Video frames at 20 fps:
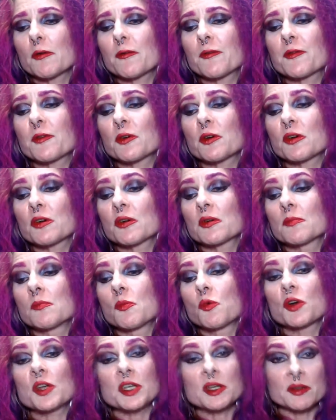for
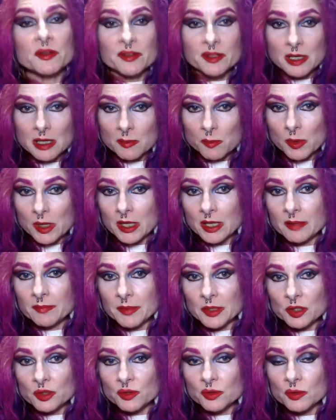more years than I want to
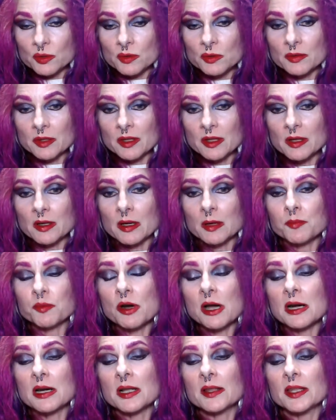admit to, a
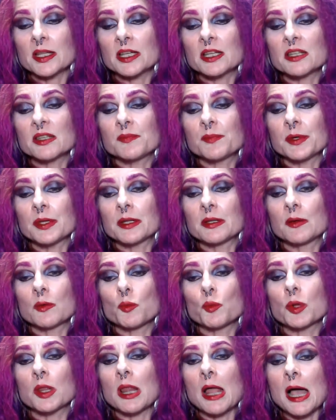product that has been
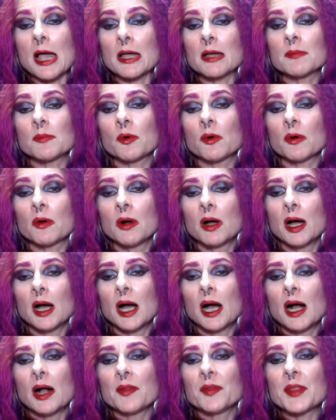reliable,
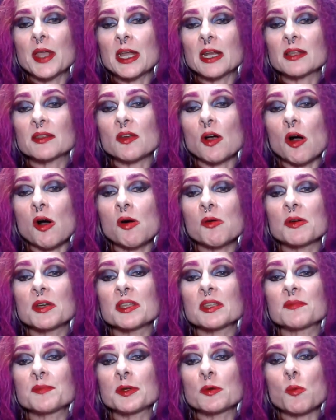that has always
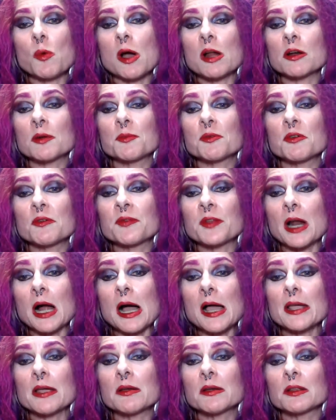been waterproof, that
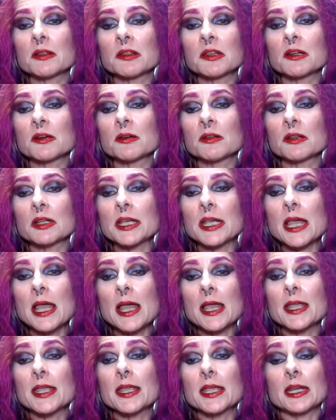I could literally
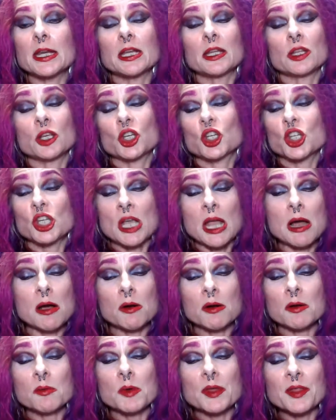getting a
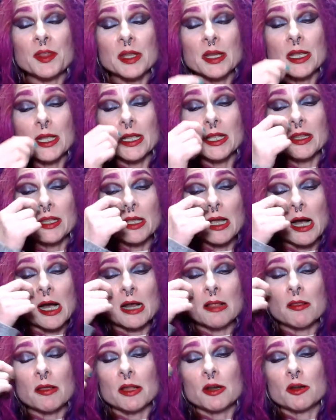shower with it and the
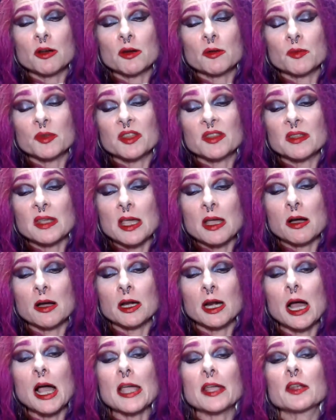eyeliner, it would stay on.
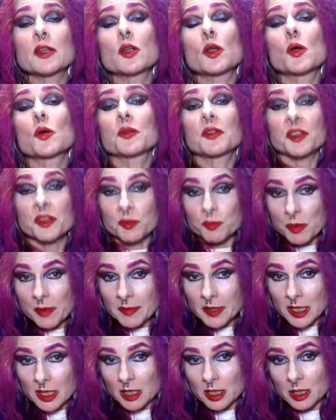I could go
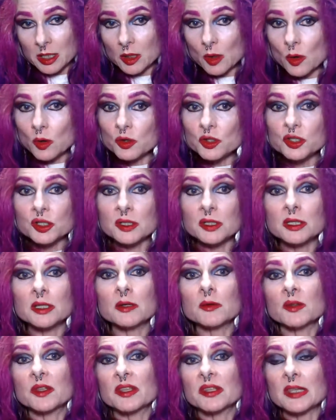swimming in the ocean and it
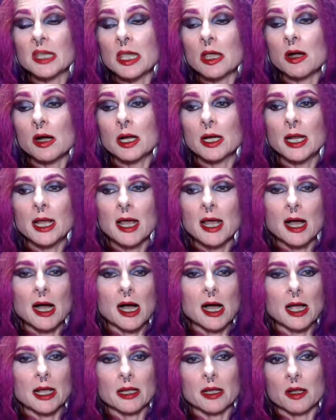would stay on.
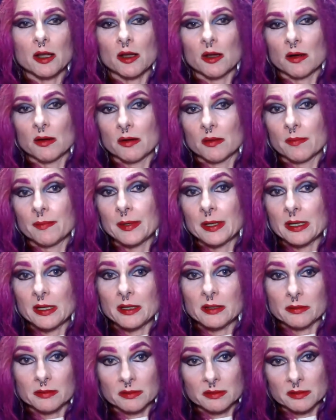I could go to
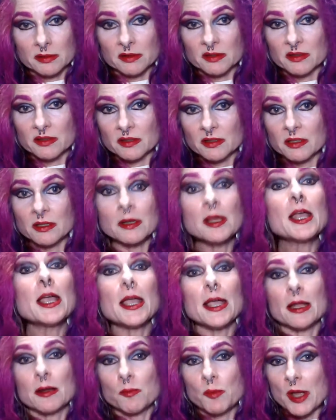bed and, ha, ha, ha,
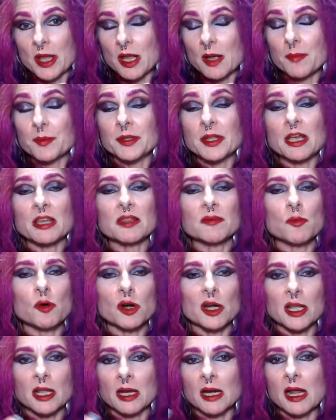and wake up the next
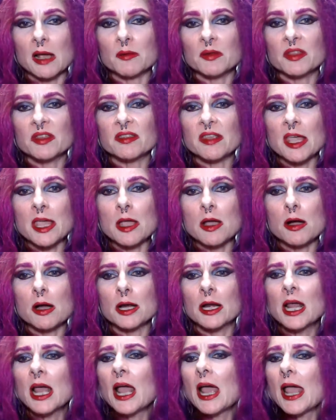morning and I would stay on.
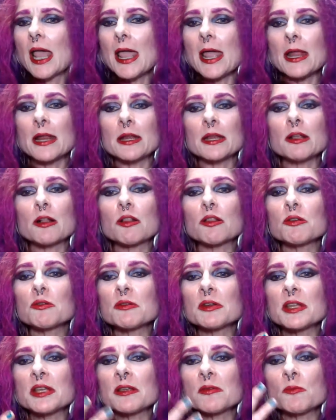And
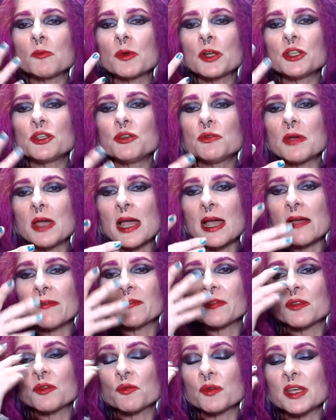including when you have
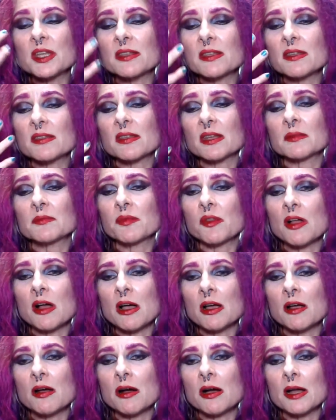this breezy
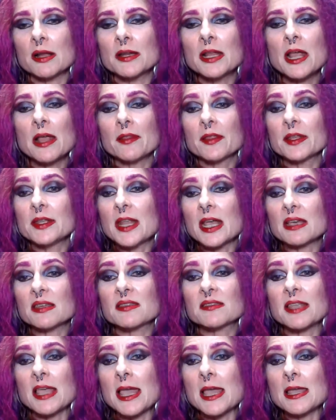sunblock on, the
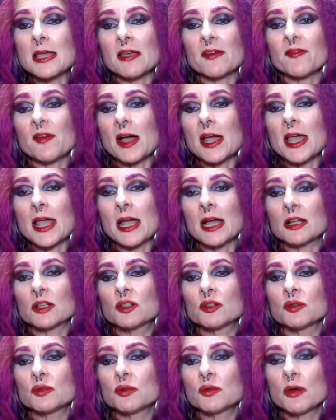next day if I had
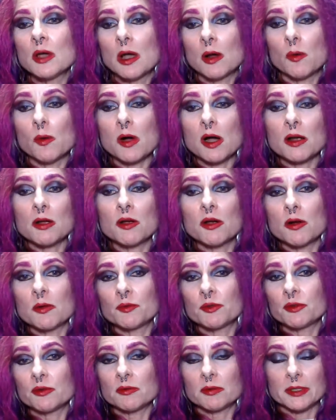to walk home,
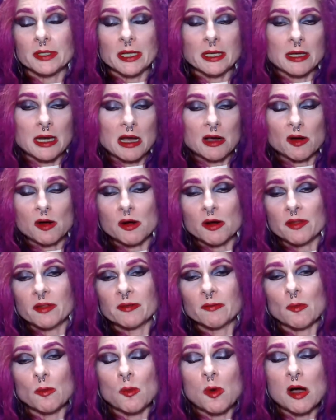do what they now call
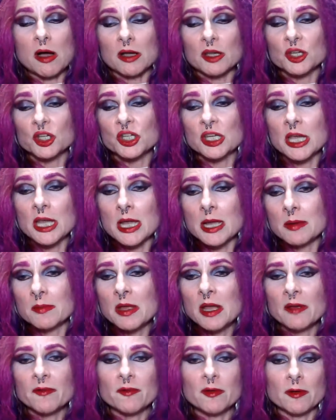walk of shame,
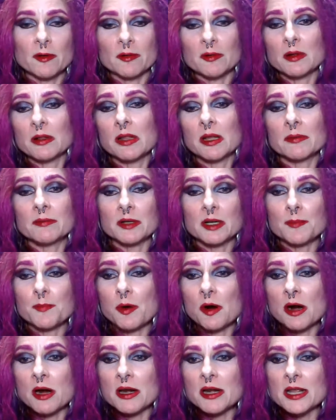go to a club and a
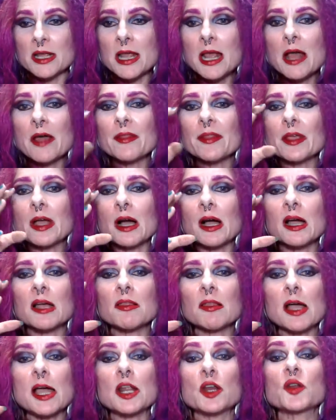party, the
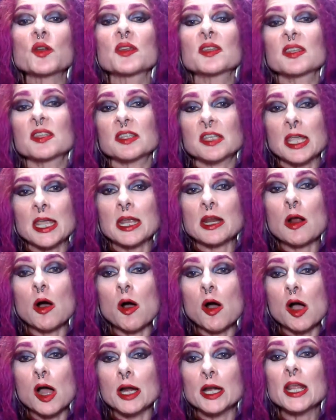eyeliner stayed
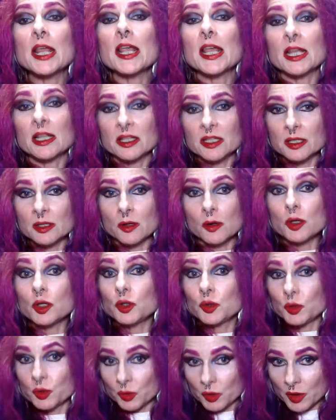on until
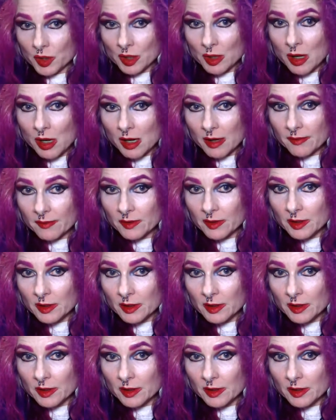you took it off.